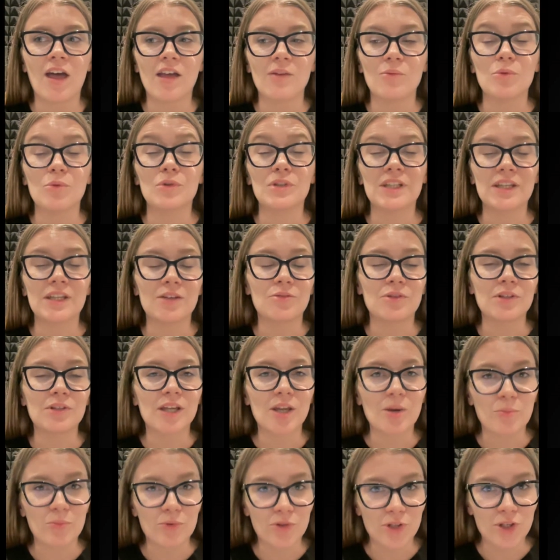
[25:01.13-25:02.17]
what they really
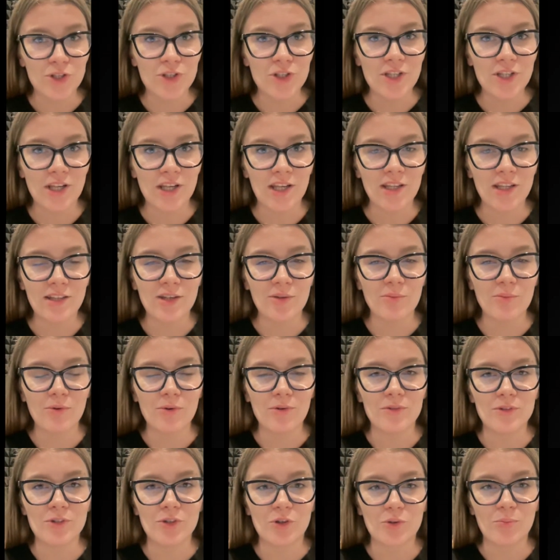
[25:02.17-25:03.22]
appreciate
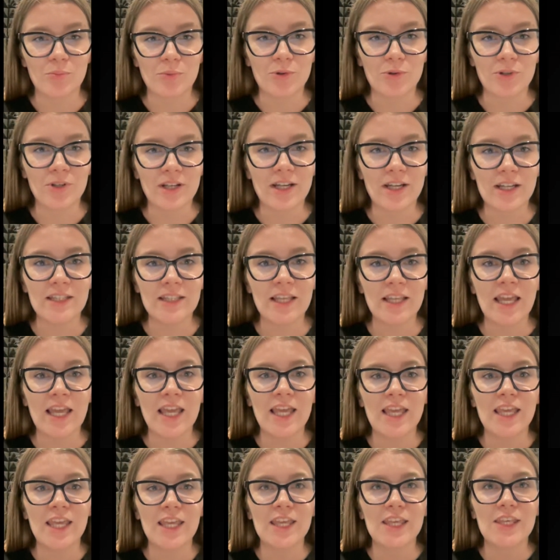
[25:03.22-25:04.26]
about your product,
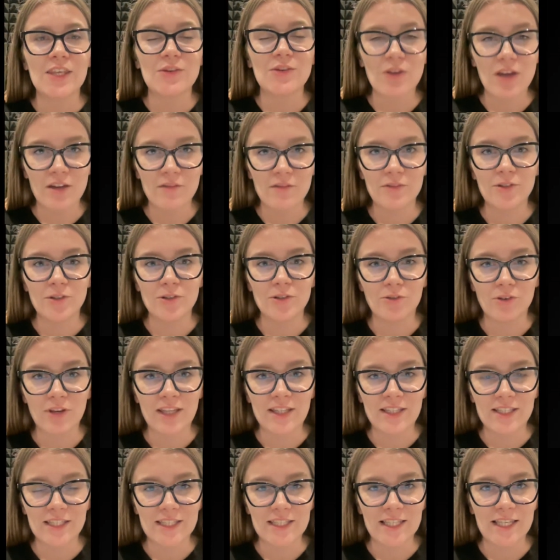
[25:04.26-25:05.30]
you have to look
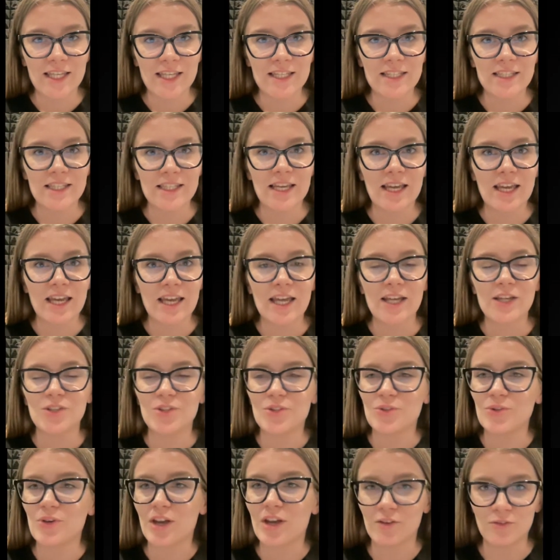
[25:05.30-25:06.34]
at the data,
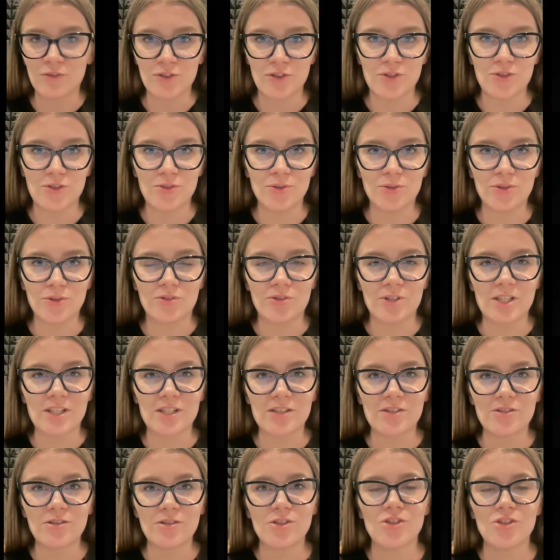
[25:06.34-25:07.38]
you have to do the
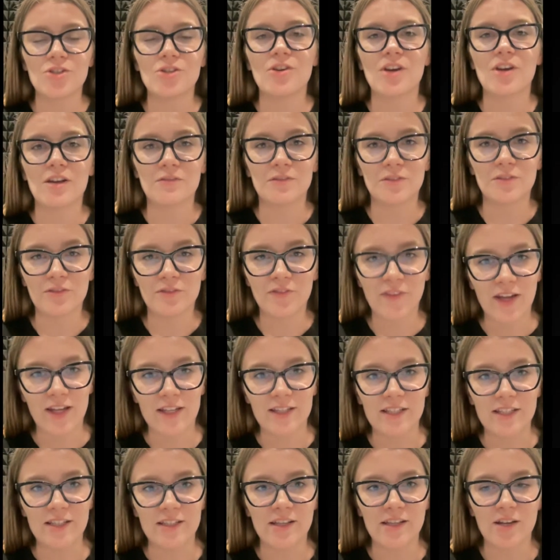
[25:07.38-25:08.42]
research, you have to
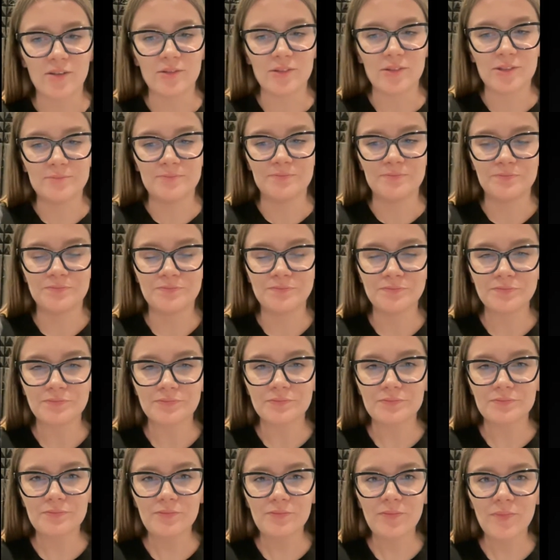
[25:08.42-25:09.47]
find it out.
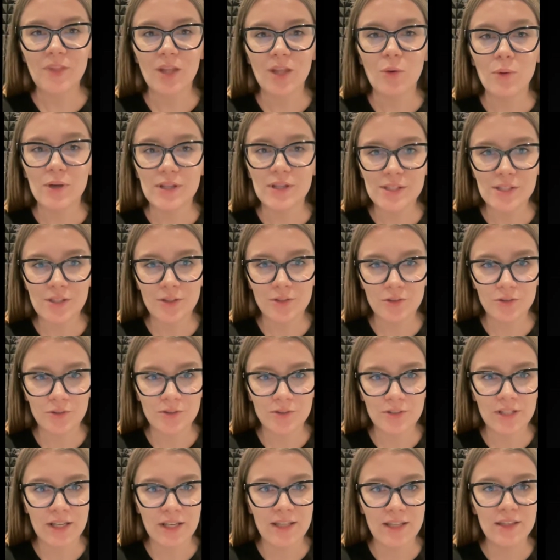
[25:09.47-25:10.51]
Once you
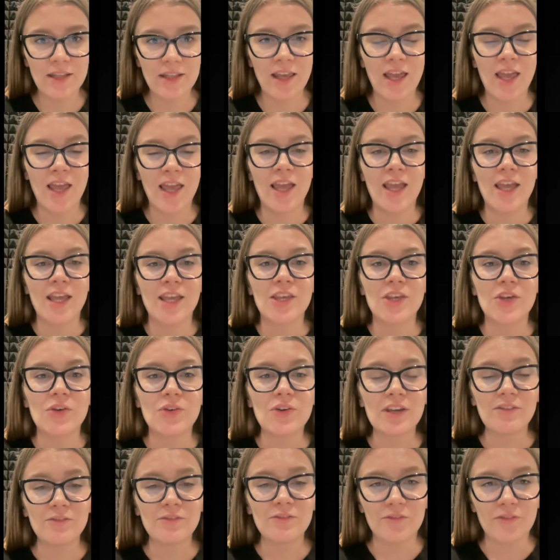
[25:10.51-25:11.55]
do that, you
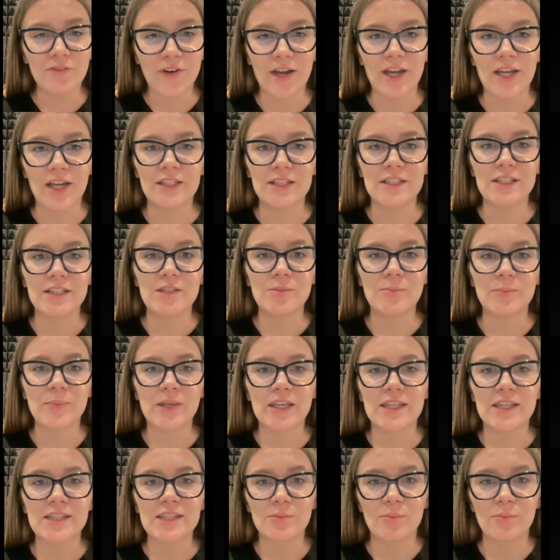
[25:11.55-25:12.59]
can find the
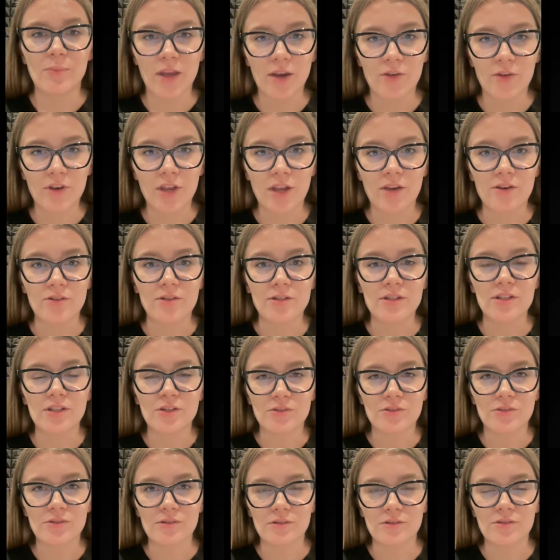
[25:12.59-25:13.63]
biggest barriers
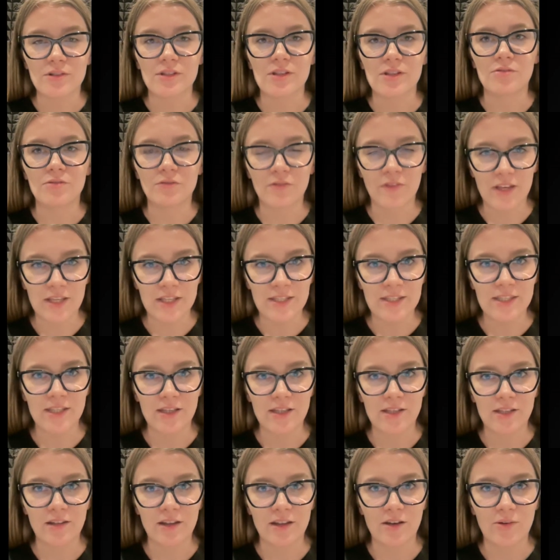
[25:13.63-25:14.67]
users are
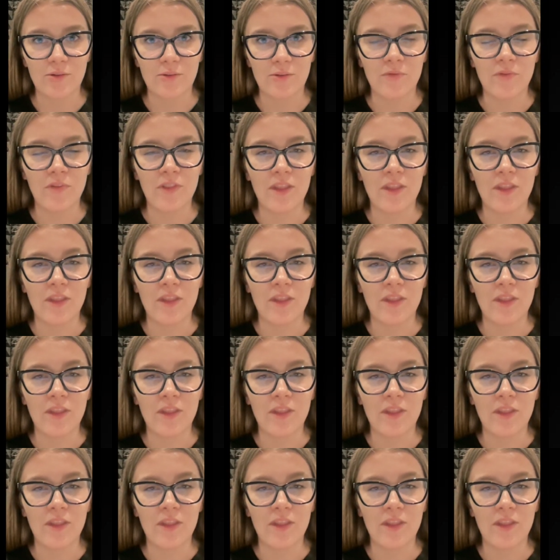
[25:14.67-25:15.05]
facing now,